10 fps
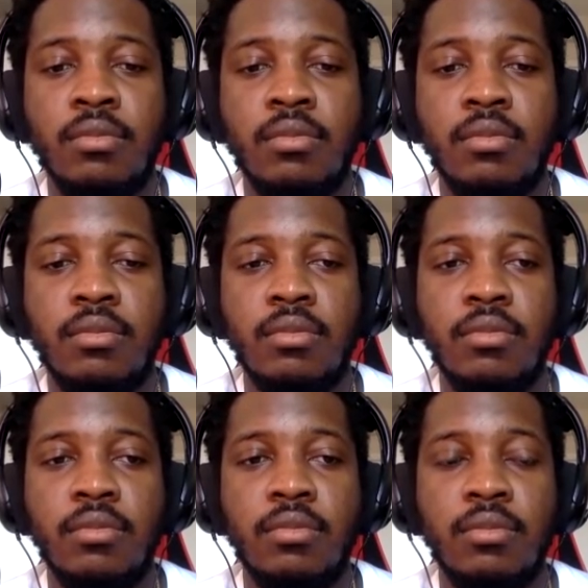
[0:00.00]

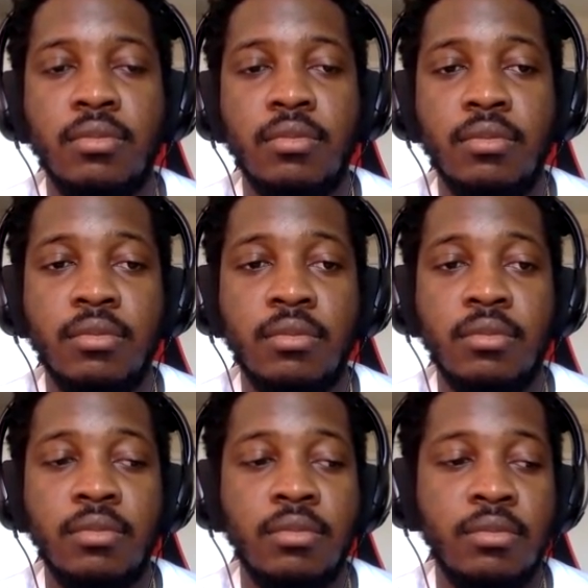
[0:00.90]

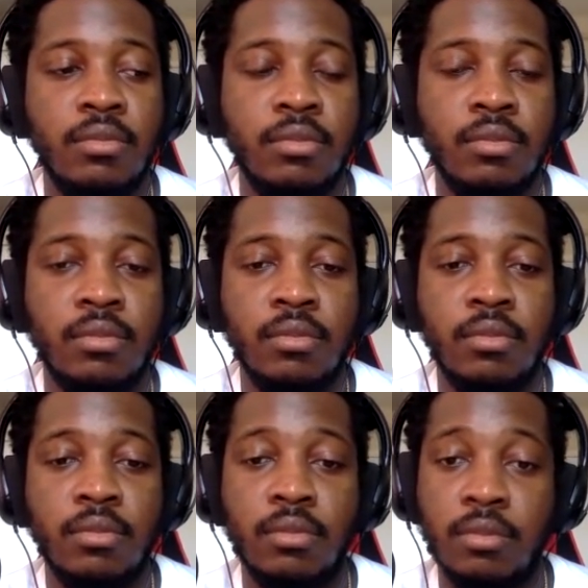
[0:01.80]
This person isn't speaking.